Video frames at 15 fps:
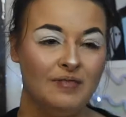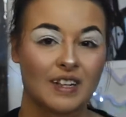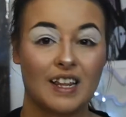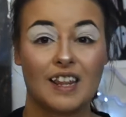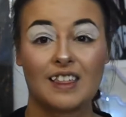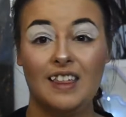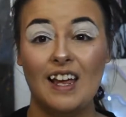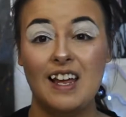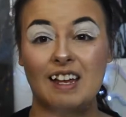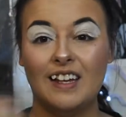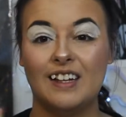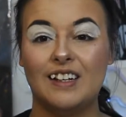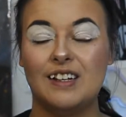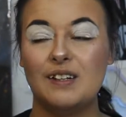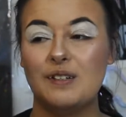
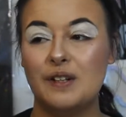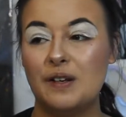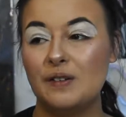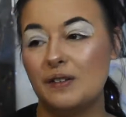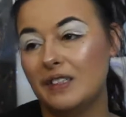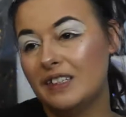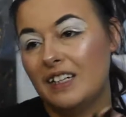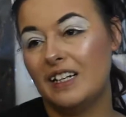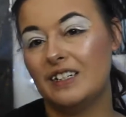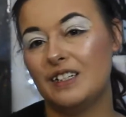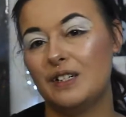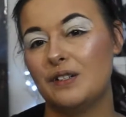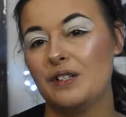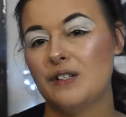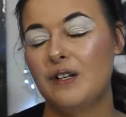thing, go and
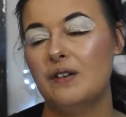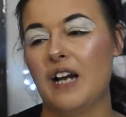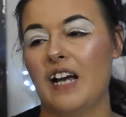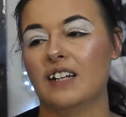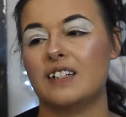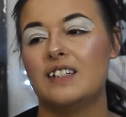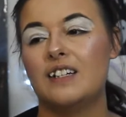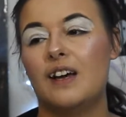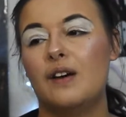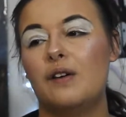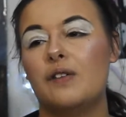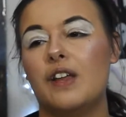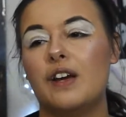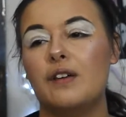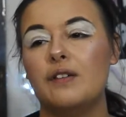do the slow dance.
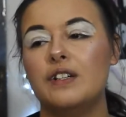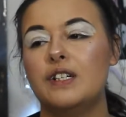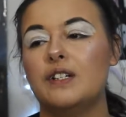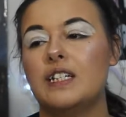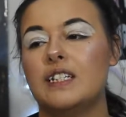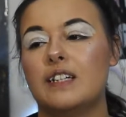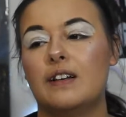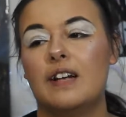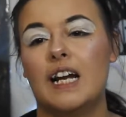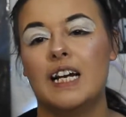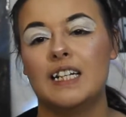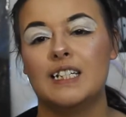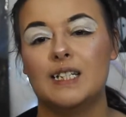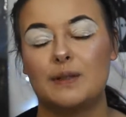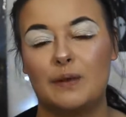So they go and do the slow
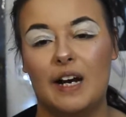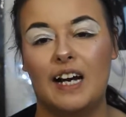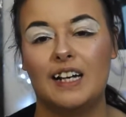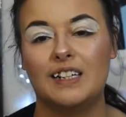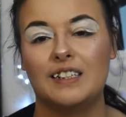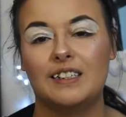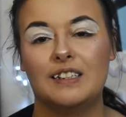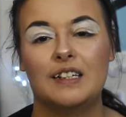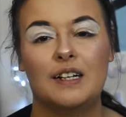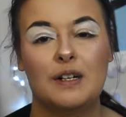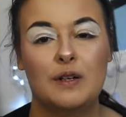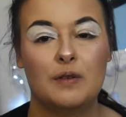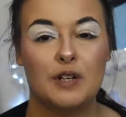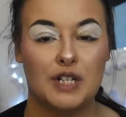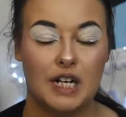dance while
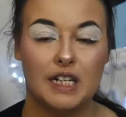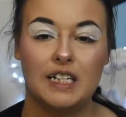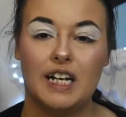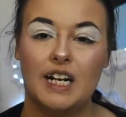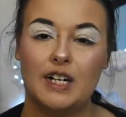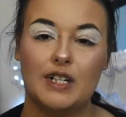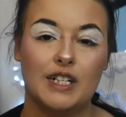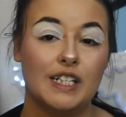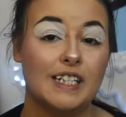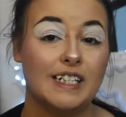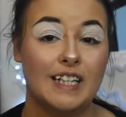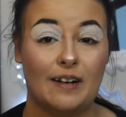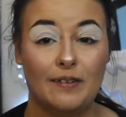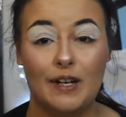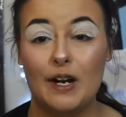Rochelle and I are just
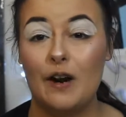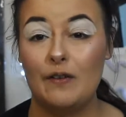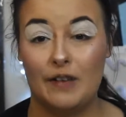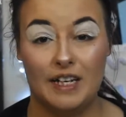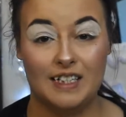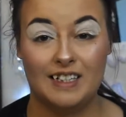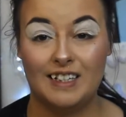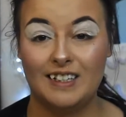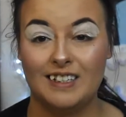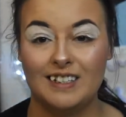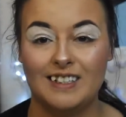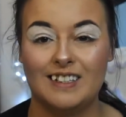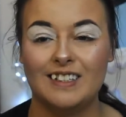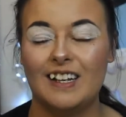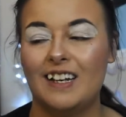stuffing our
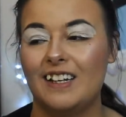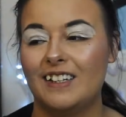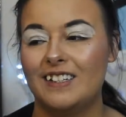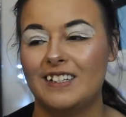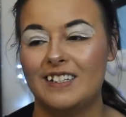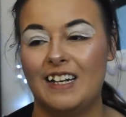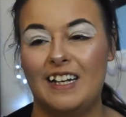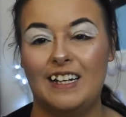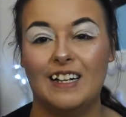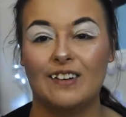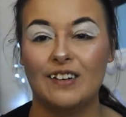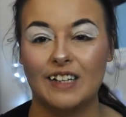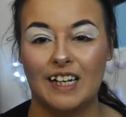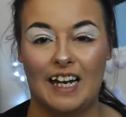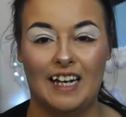faces, just eating
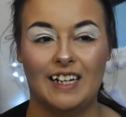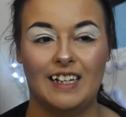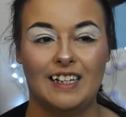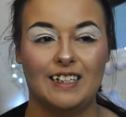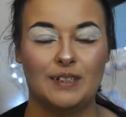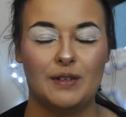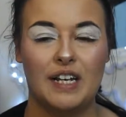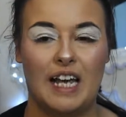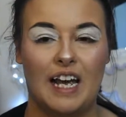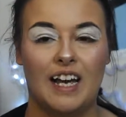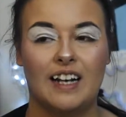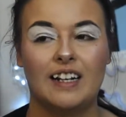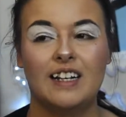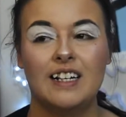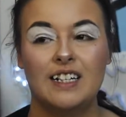all the candy as we
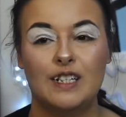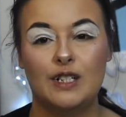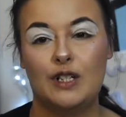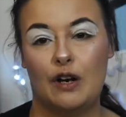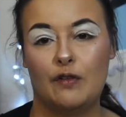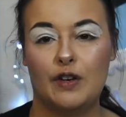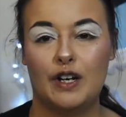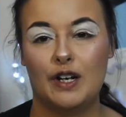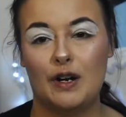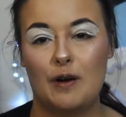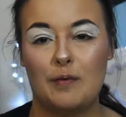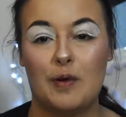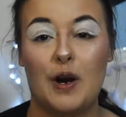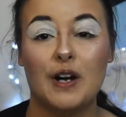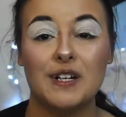can, stuffing it in
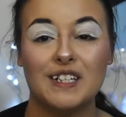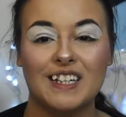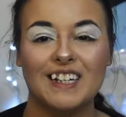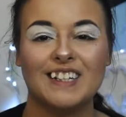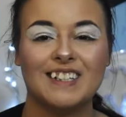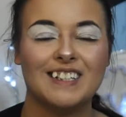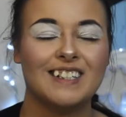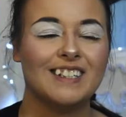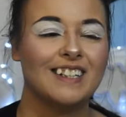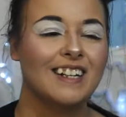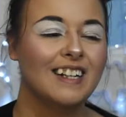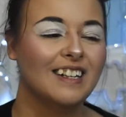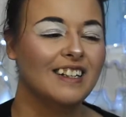our purses.